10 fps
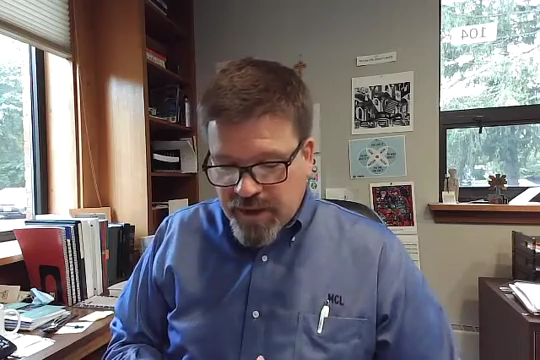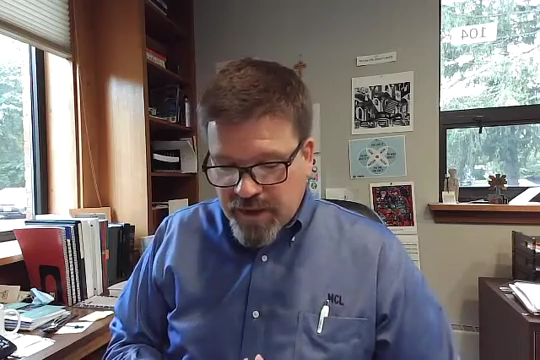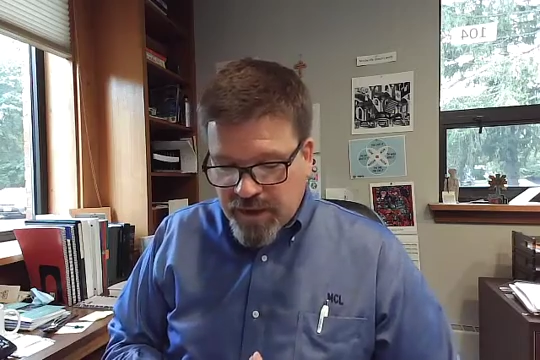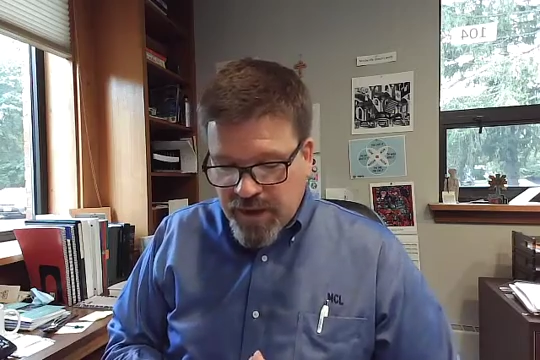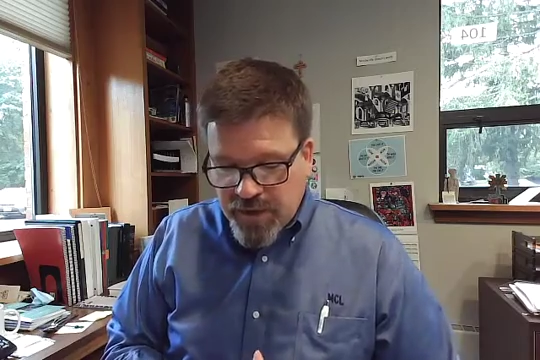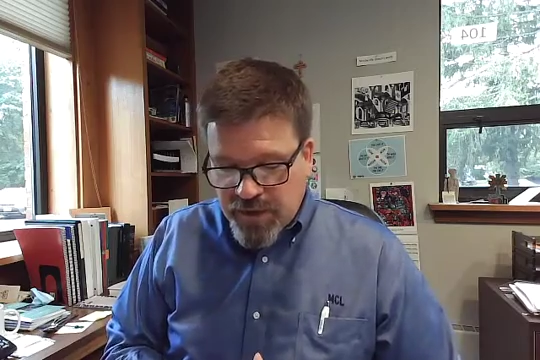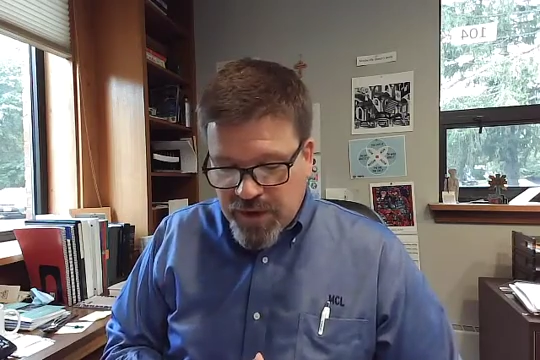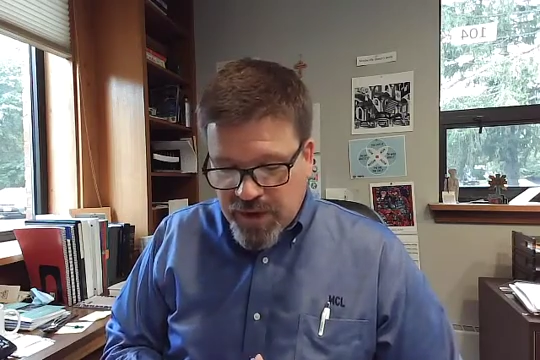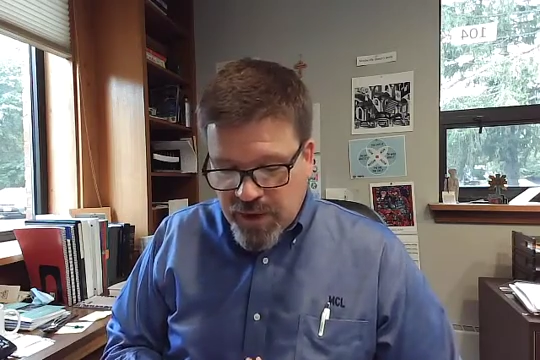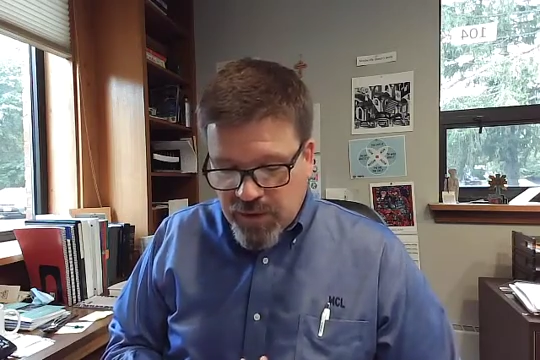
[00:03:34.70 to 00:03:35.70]

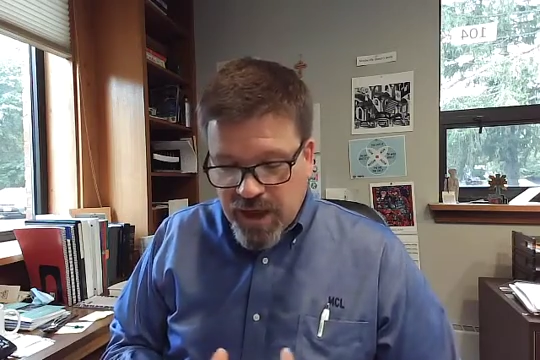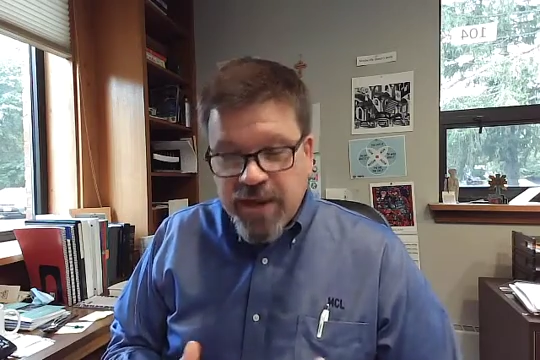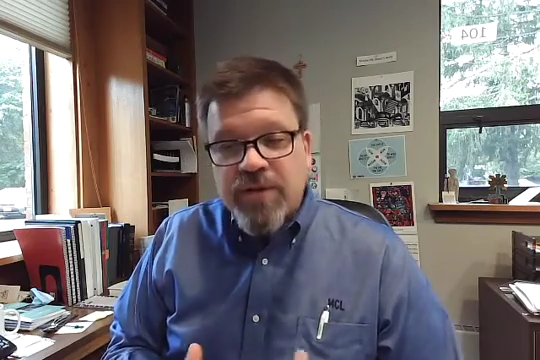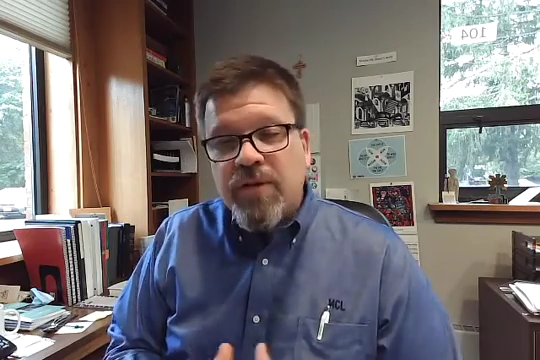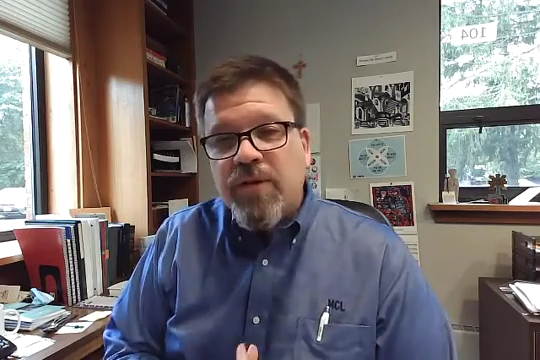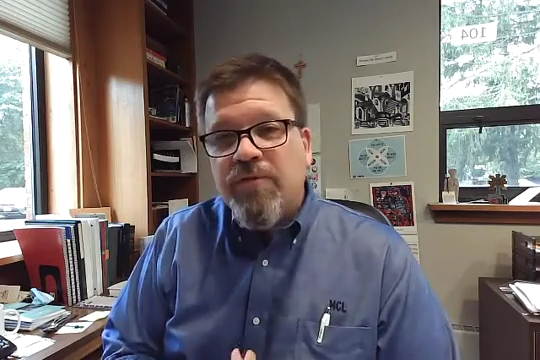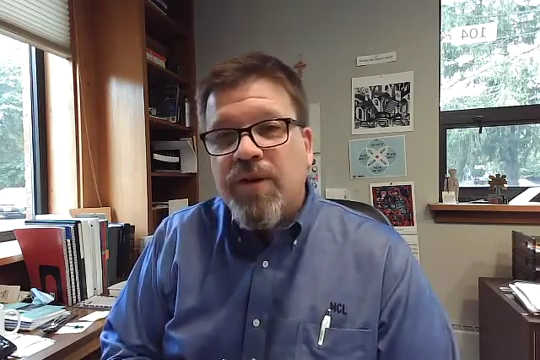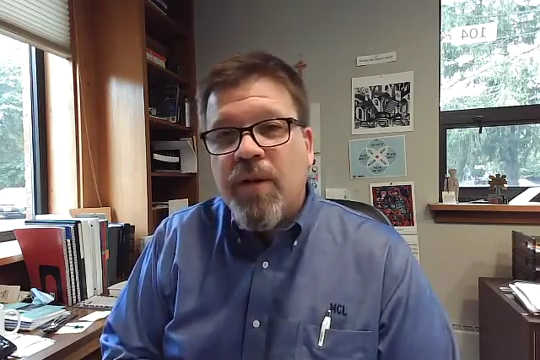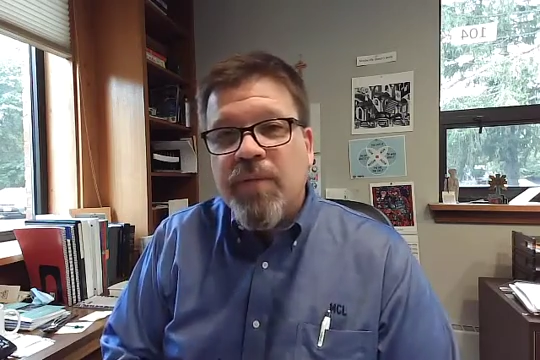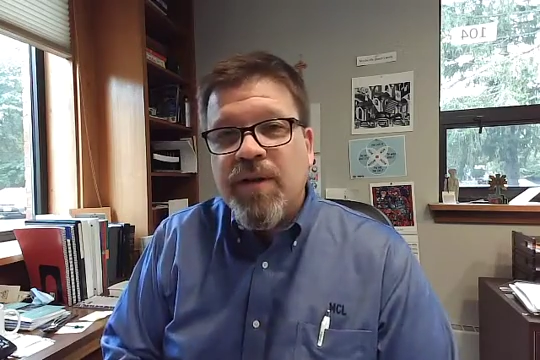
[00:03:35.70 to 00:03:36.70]
that I would like to lift
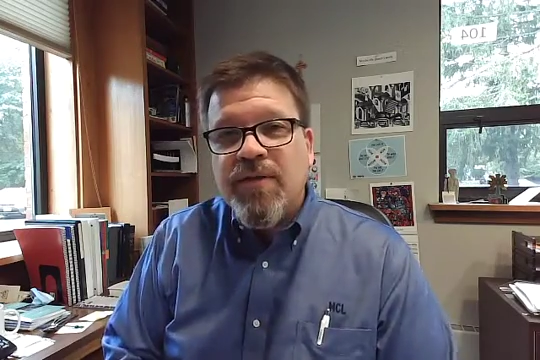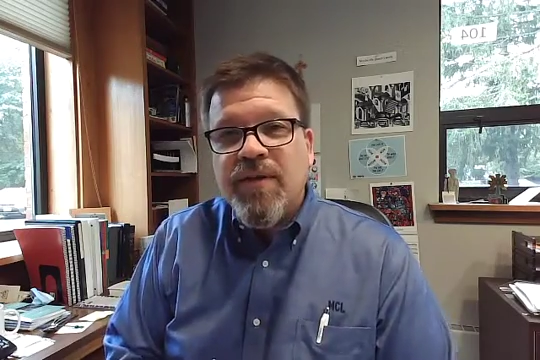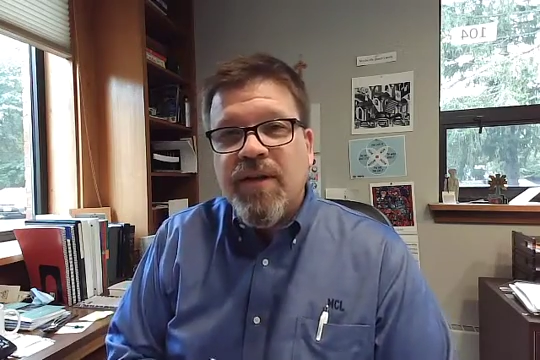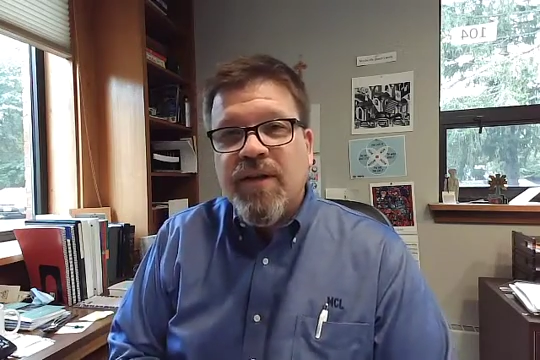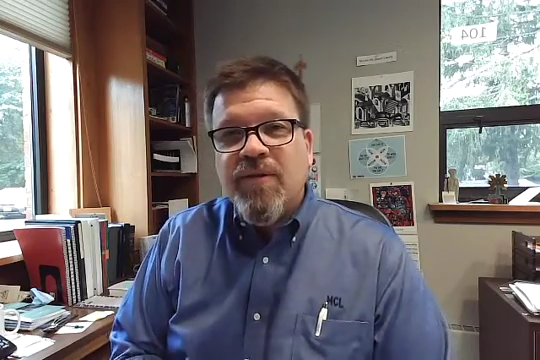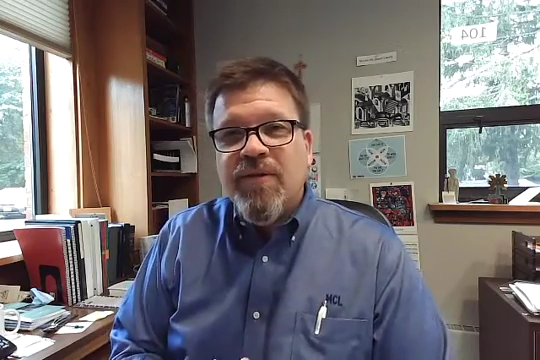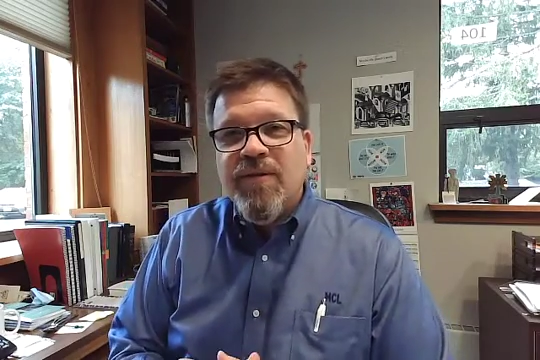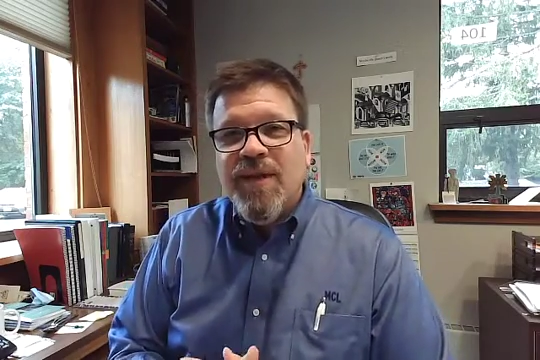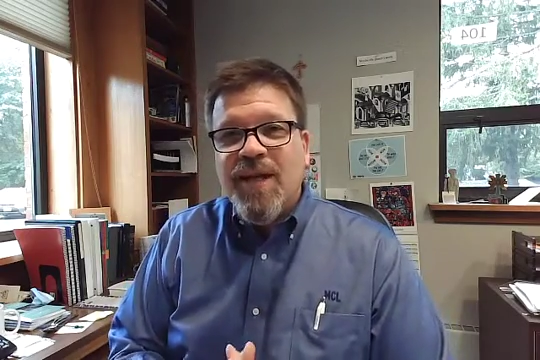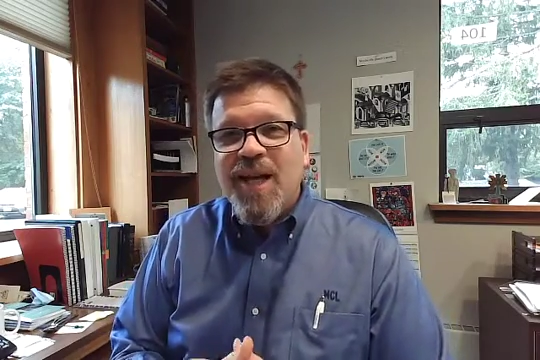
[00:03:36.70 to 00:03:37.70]
up is
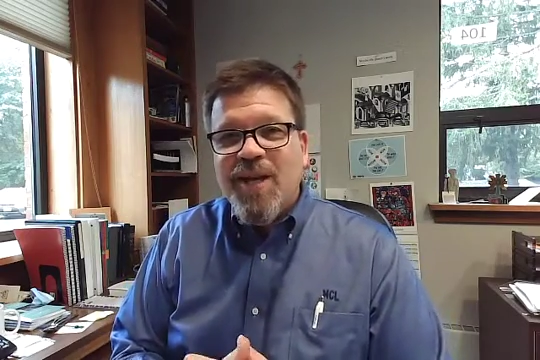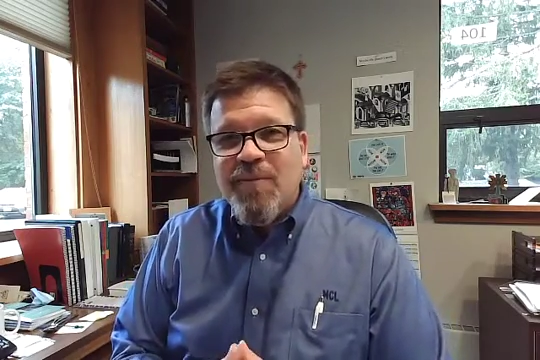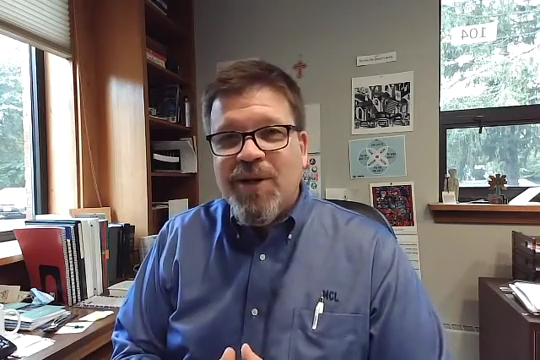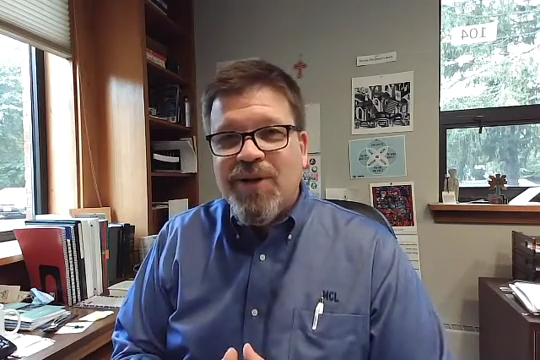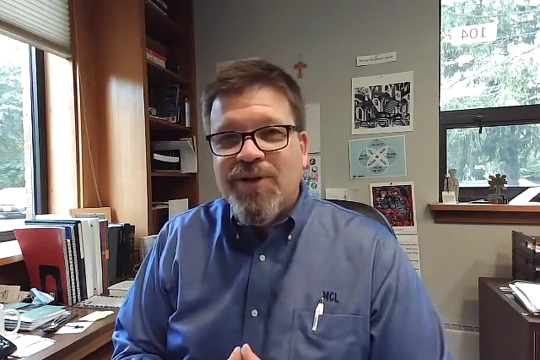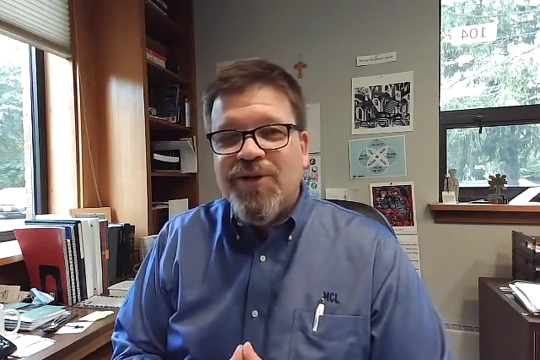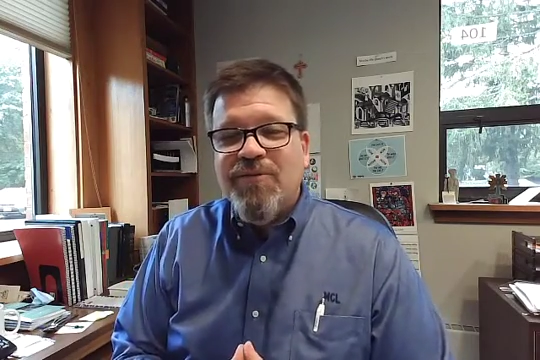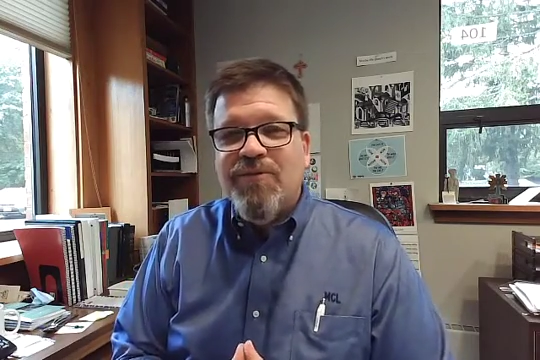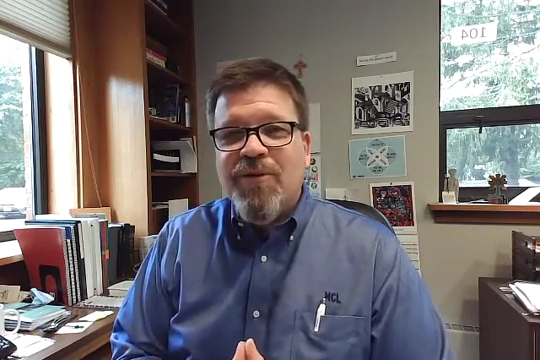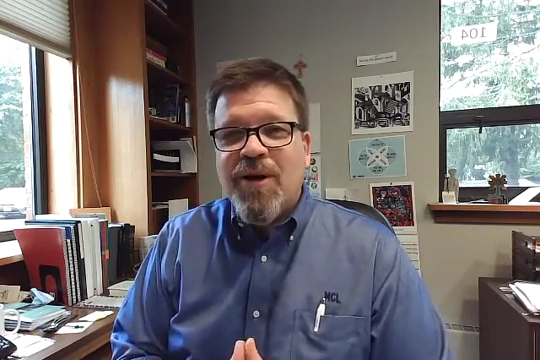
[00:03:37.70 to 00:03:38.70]
the image
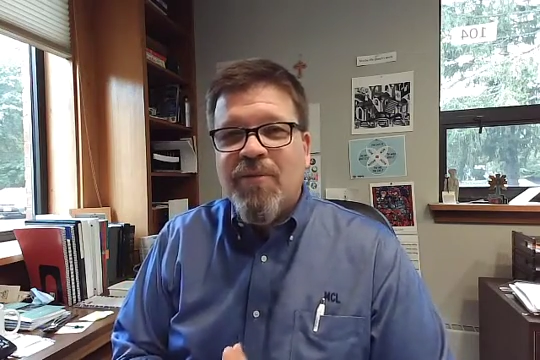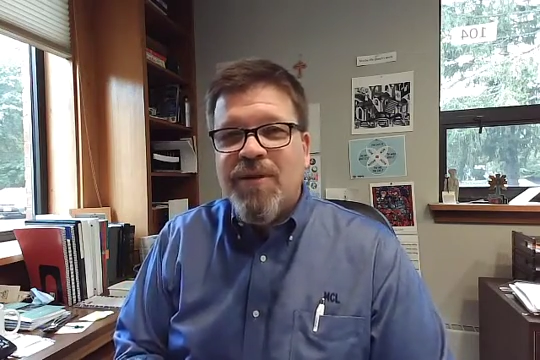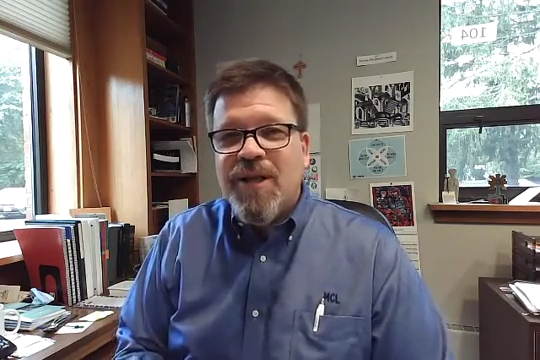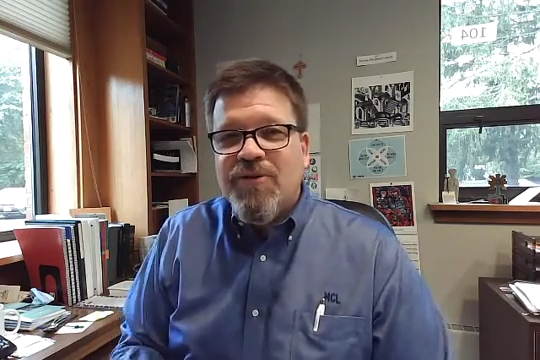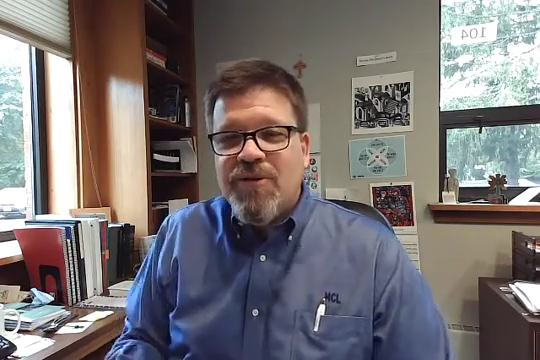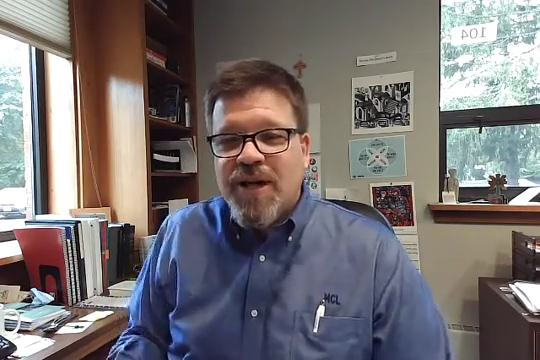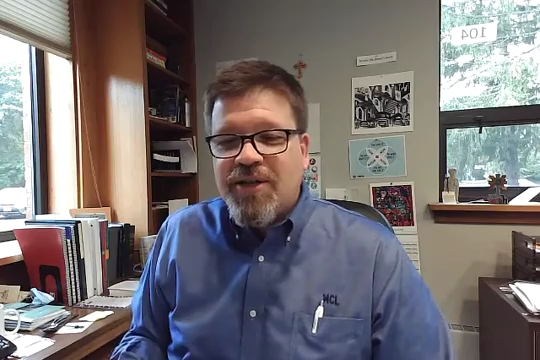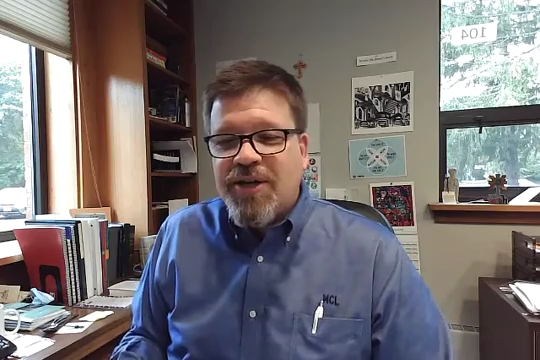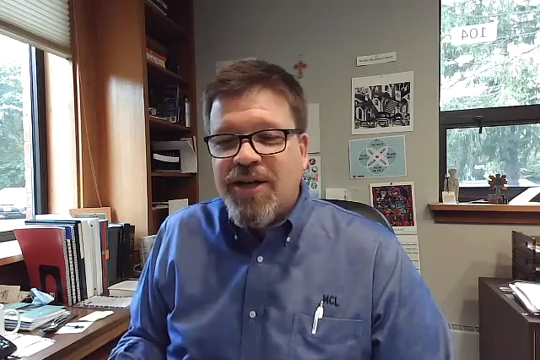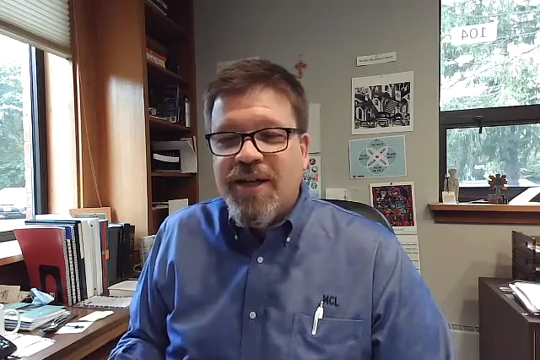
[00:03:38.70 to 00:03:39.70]
from the
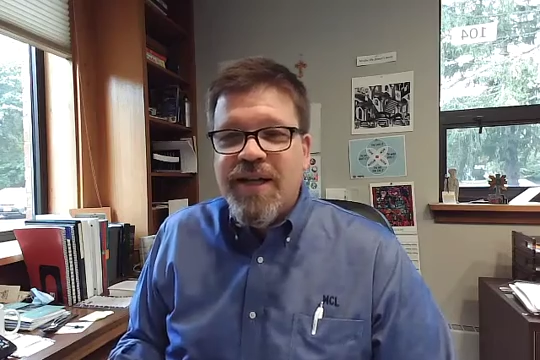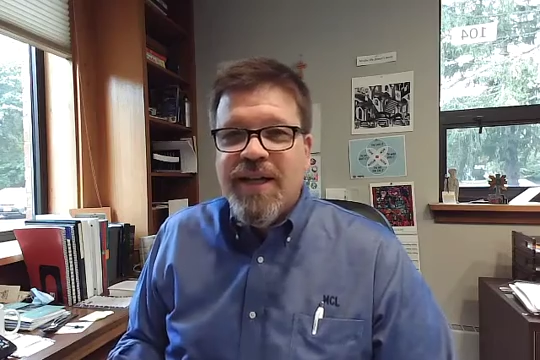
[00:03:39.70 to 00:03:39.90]
introduction